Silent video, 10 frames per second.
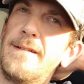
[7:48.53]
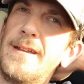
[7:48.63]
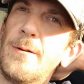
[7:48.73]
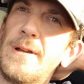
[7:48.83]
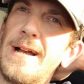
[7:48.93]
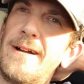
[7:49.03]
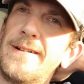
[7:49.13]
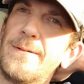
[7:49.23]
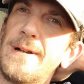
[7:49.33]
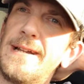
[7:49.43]
here we are
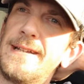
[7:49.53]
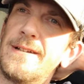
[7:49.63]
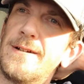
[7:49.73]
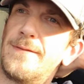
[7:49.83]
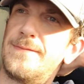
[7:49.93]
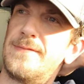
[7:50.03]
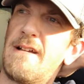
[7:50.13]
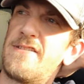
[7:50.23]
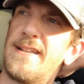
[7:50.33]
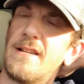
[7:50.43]
anyway, you know.
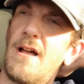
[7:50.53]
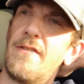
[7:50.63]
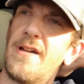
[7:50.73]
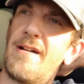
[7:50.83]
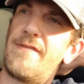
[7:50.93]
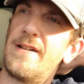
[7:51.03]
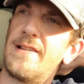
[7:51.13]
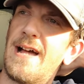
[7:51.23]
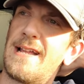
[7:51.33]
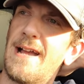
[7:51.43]
I've said a lot that I feel
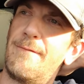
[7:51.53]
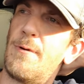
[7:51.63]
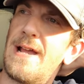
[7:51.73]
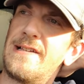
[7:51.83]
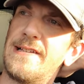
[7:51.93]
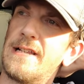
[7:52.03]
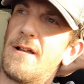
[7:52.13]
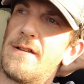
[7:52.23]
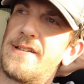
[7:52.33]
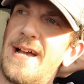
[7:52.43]
like I've wasted a
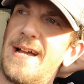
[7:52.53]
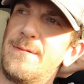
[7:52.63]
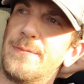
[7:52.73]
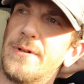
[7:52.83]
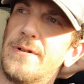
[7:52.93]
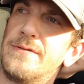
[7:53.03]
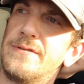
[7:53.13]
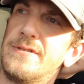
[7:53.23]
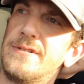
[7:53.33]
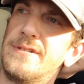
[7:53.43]
lot of time, but
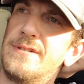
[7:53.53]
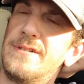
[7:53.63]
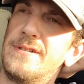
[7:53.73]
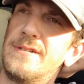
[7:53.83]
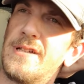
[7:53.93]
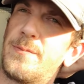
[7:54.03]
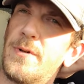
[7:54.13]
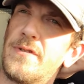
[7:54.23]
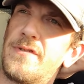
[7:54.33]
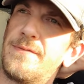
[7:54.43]
I
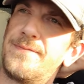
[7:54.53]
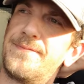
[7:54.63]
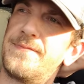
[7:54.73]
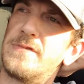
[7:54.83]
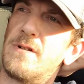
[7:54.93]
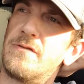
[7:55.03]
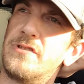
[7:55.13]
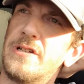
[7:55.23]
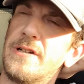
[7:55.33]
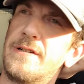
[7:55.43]
suppose as long
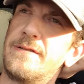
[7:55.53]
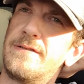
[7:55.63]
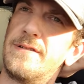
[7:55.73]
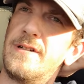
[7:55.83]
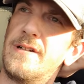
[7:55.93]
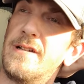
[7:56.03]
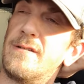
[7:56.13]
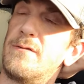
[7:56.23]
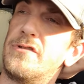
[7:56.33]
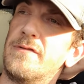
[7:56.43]
as you as
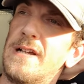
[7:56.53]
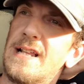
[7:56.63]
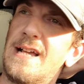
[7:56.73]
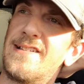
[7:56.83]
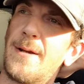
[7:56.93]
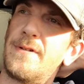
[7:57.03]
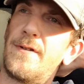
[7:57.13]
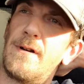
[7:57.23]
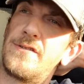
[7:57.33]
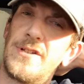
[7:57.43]
long as you realise that
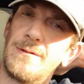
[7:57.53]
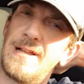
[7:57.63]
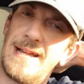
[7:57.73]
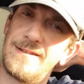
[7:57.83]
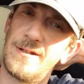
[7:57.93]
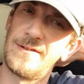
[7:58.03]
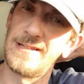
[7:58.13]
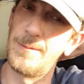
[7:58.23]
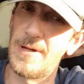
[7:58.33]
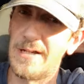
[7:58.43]
before it's too late, I don't
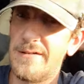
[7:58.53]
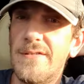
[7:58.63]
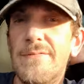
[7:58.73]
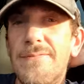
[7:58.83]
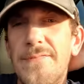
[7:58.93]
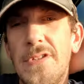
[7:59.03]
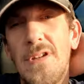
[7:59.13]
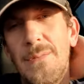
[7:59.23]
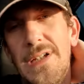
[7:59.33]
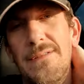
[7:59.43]
think it matters. Do you
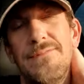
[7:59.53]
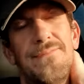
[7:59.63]
know what I mean?